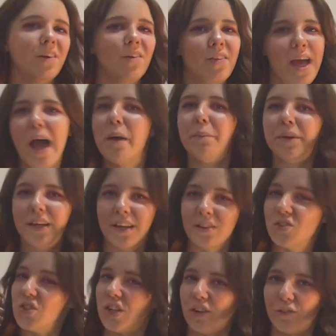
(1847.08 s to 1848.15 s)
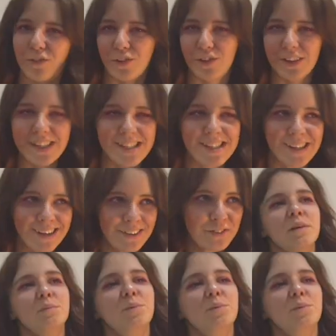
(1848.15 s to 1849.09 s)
all happy and cheerful and stuff.